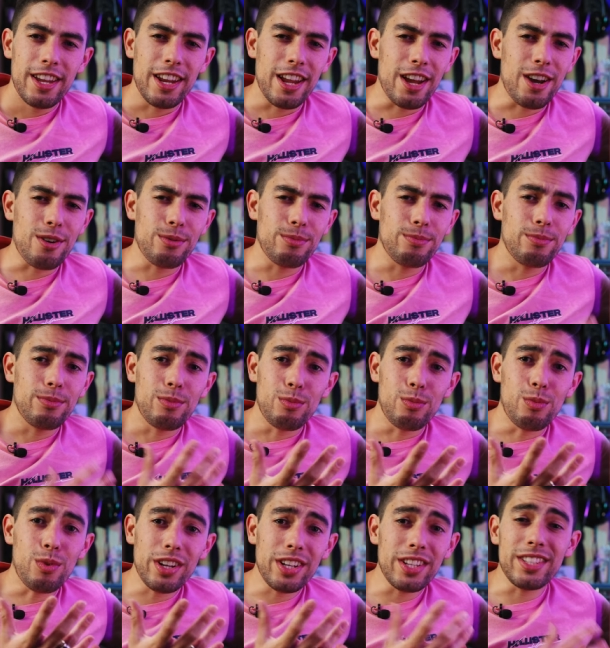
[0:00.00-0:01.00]
Now,
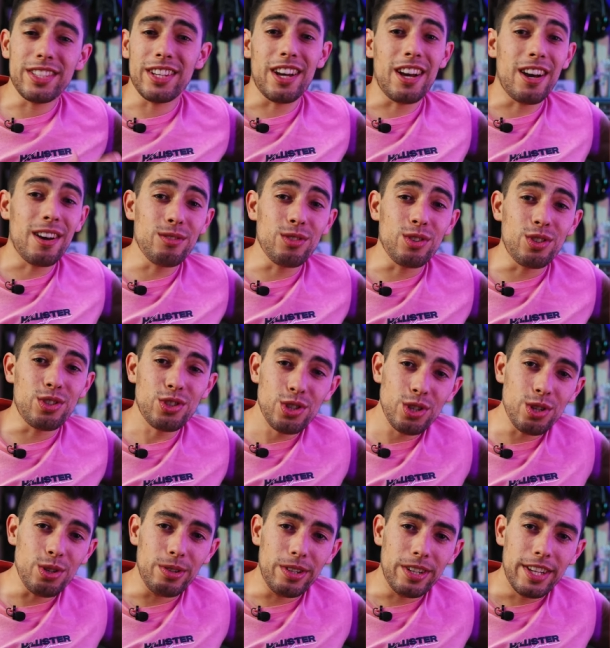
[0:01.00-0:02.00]
what is a hover
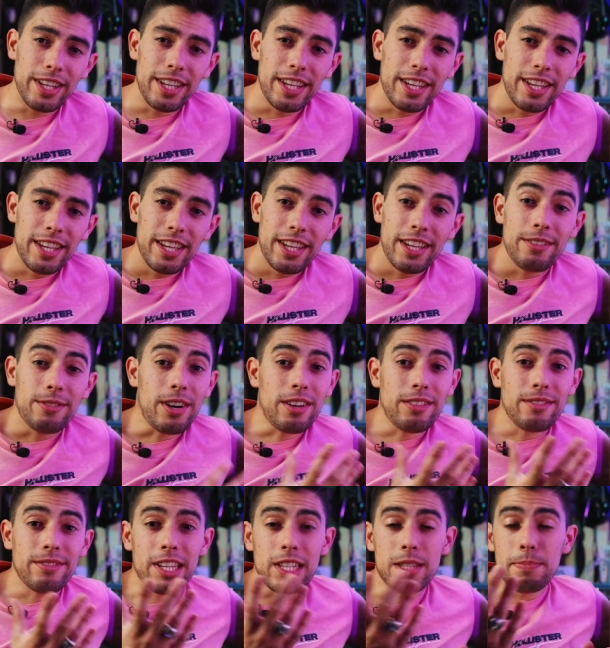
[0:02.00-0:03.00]
shoe?
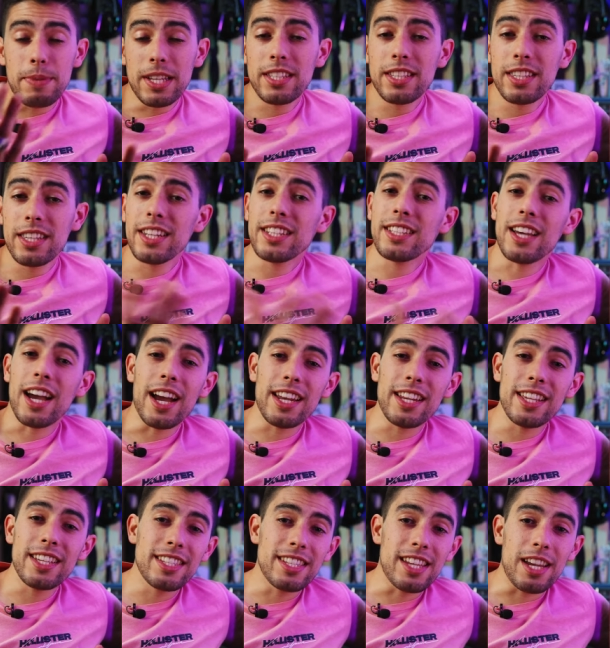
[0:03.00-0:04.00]
Well, it's basically a
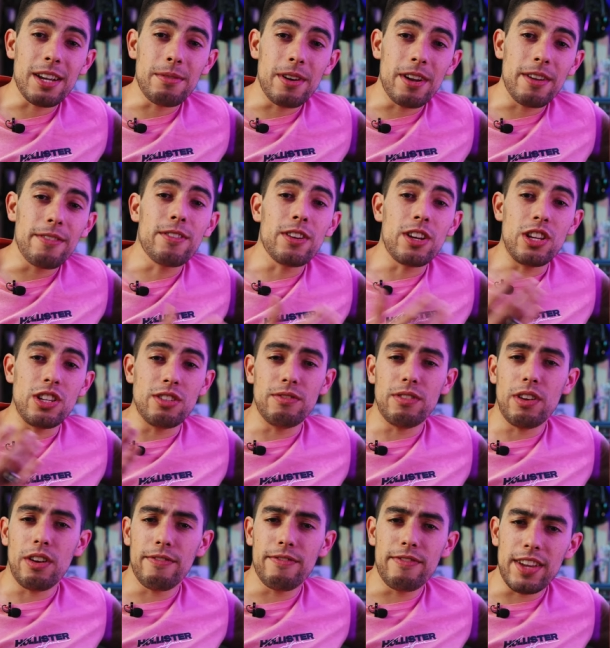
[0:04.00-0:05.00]
tiny Segway for each of
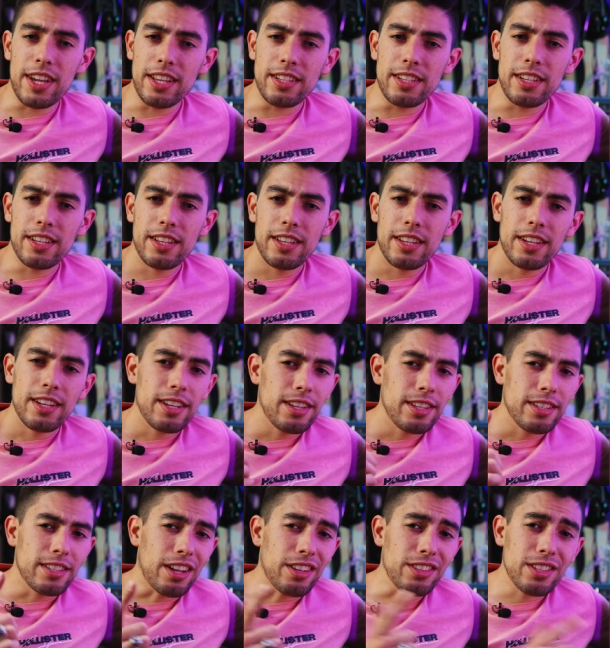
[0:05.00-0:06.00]
your feet.
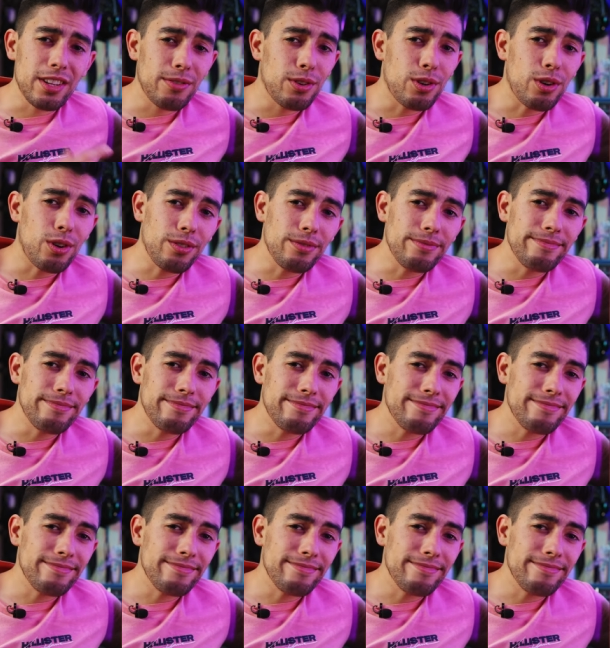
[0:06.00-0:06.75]
Sounds difficult?